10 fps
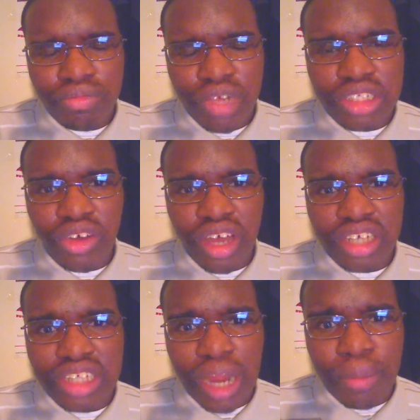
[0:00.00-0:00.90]
Until
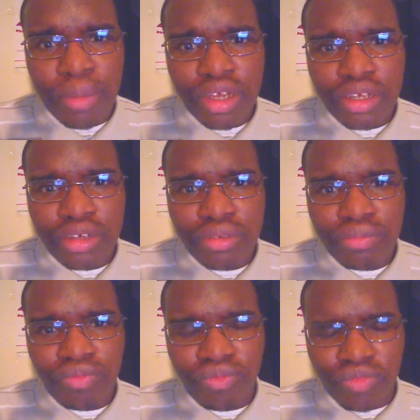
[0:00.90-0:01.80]
next time,
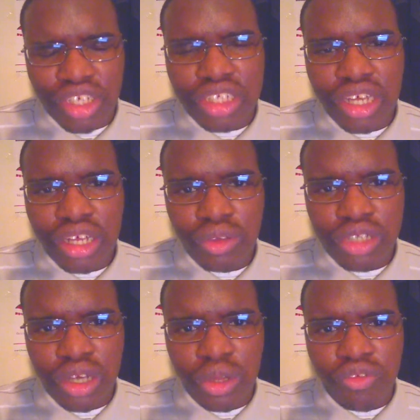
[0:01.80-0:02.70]
this
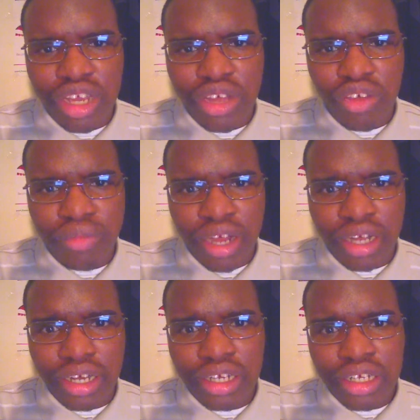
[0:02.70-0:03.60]
concludes another video of
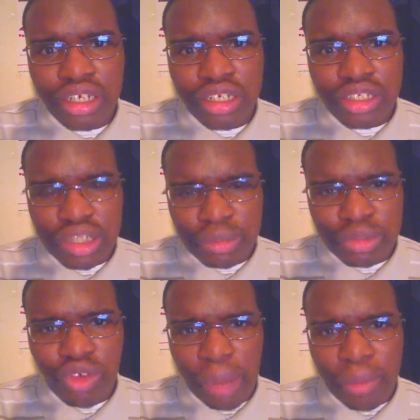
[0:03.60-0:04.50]
mine.
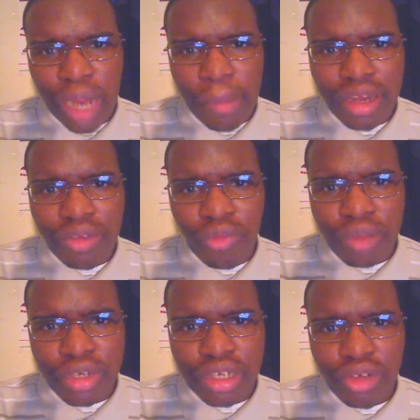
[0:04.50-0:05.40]
Subscribe, comment, and
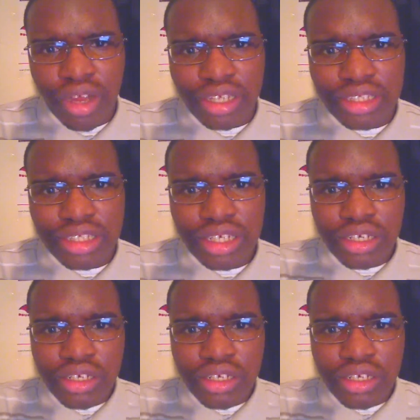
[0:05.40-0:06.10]
rate, but don't hate.